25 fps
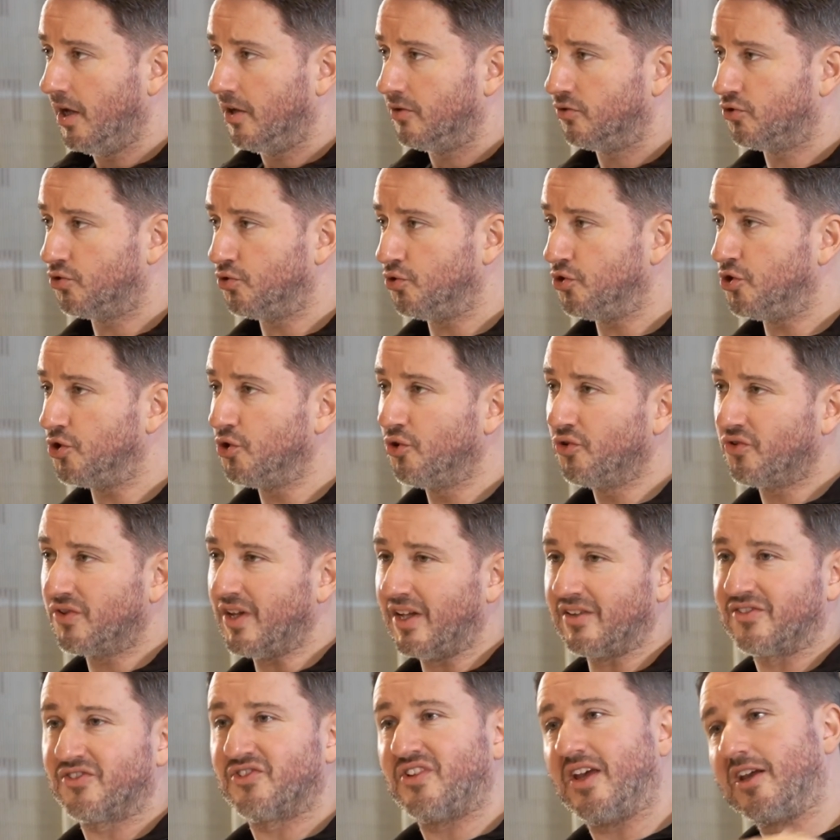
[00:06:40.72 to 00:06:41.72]
to use
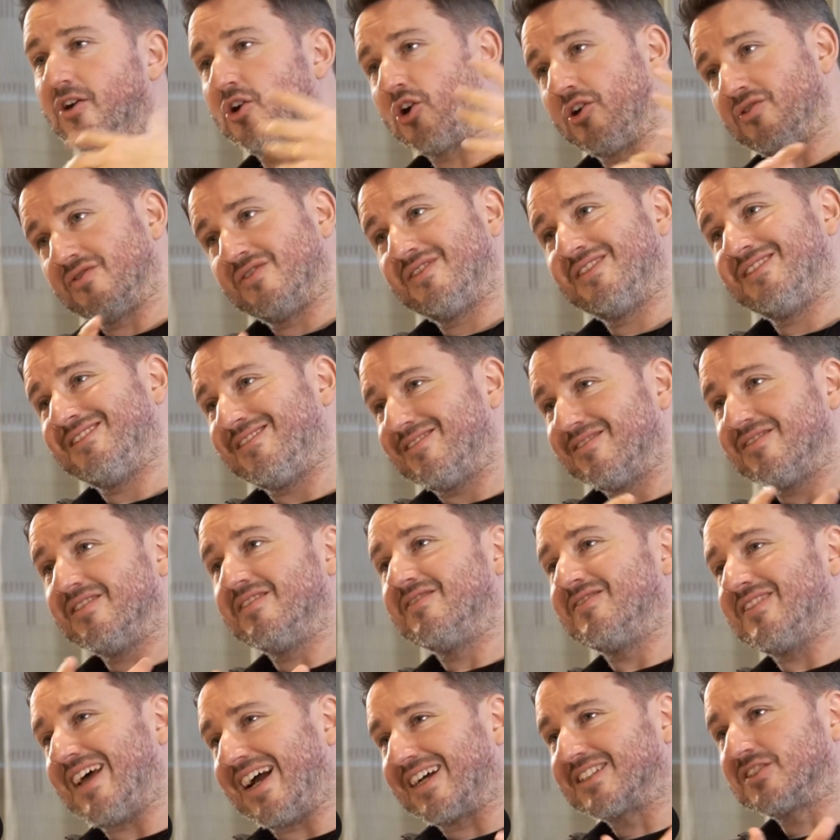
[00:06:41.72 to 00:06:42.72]
that second
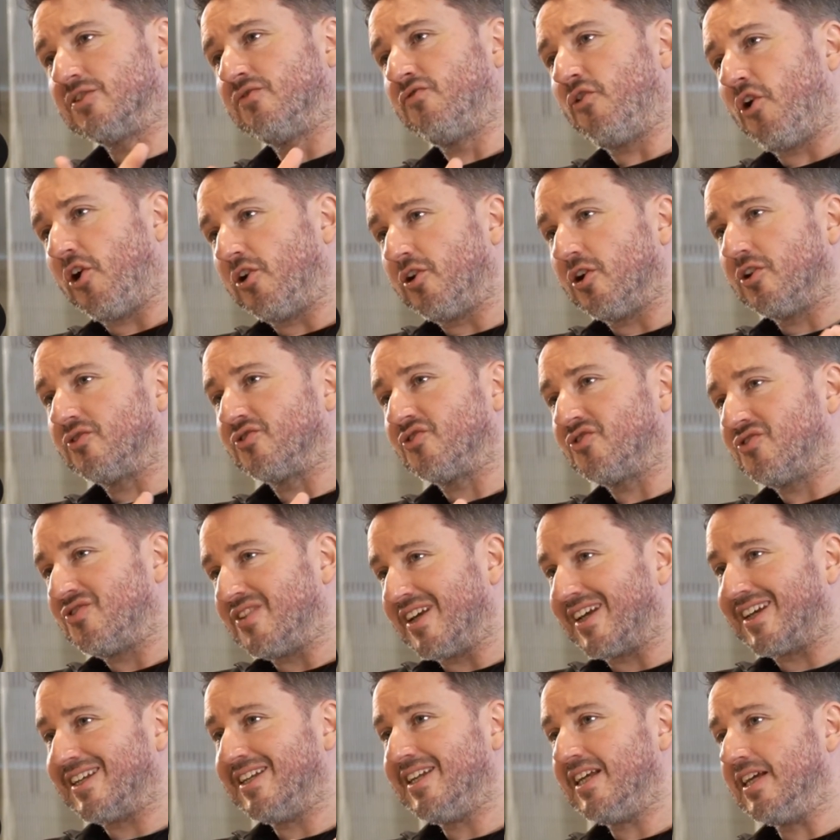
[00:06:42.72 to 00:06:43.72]
tax avoidance
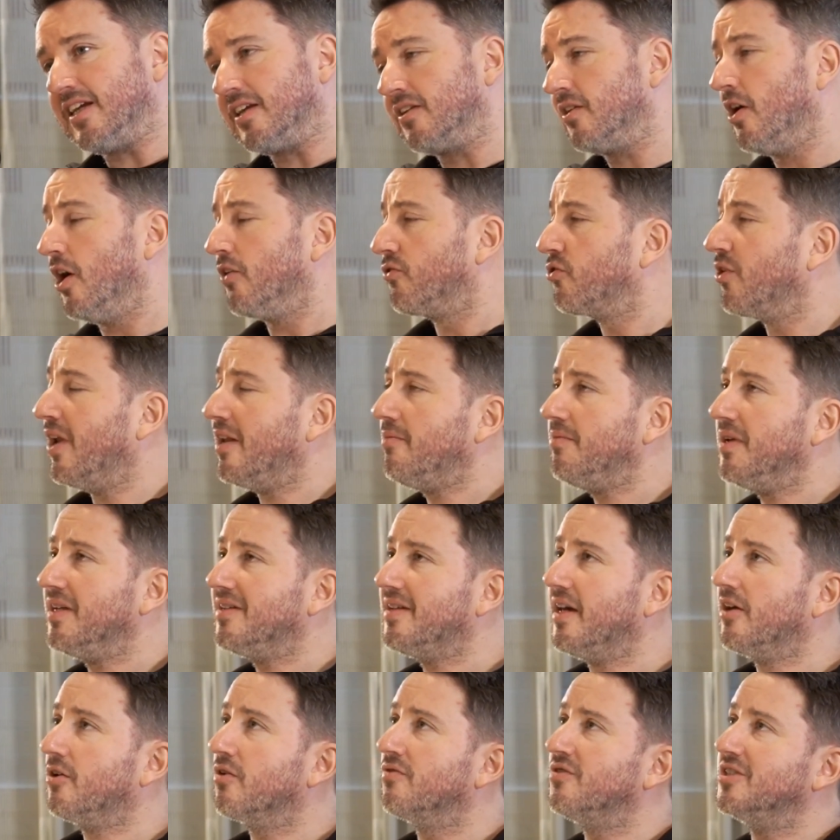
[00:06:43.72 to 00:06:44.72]
technique. So let me
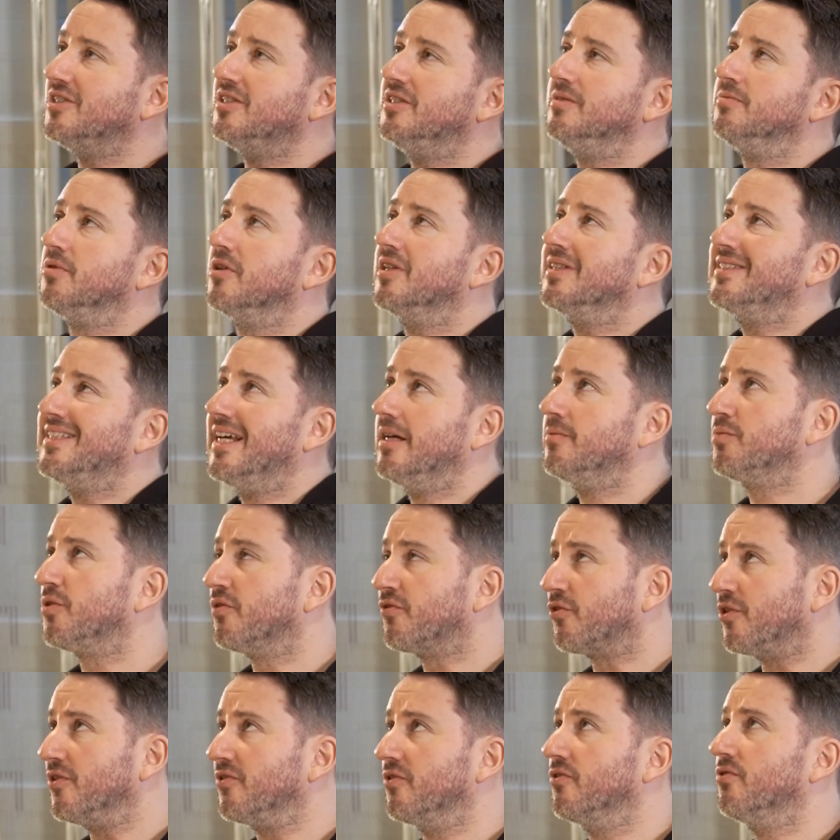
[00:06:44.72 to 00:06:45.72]
take a very simple example.
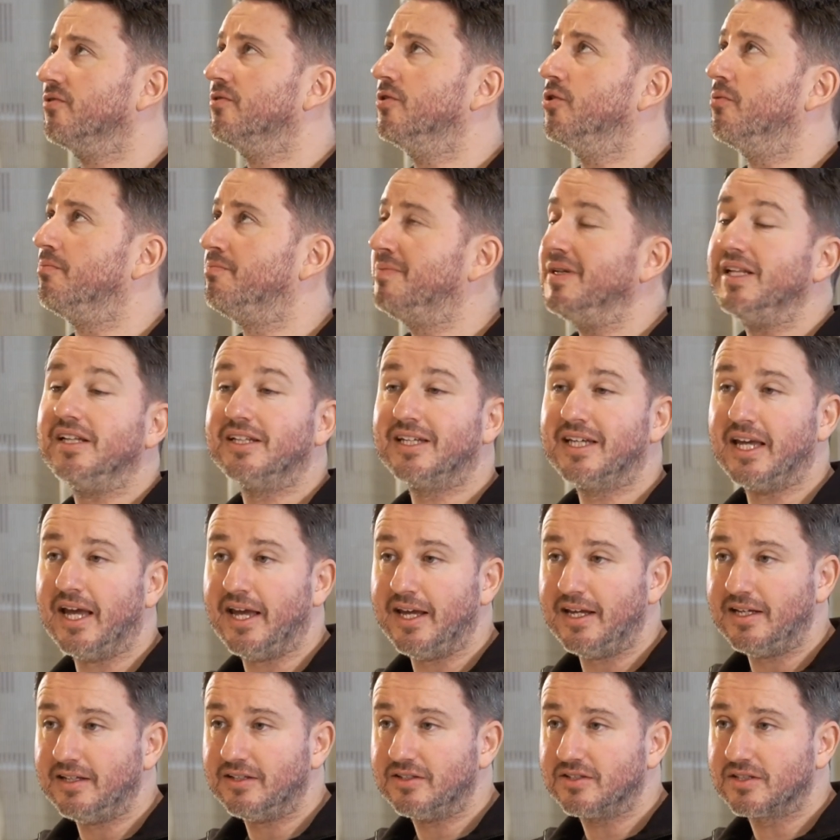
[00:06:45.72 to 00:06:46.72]
For instance, Bill
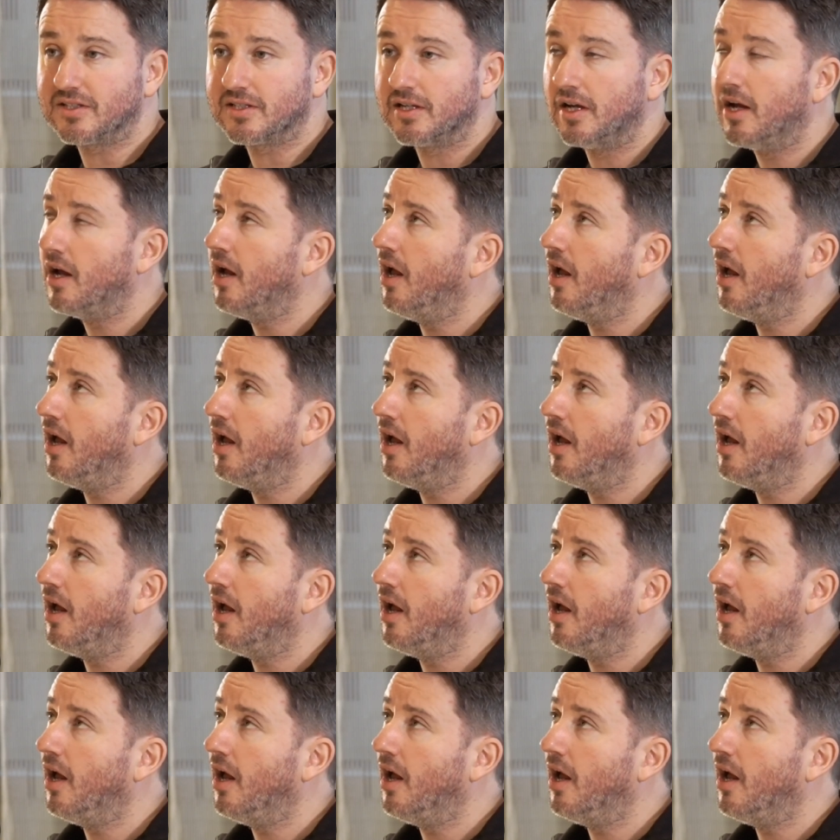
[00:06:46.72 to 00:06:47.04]
Gates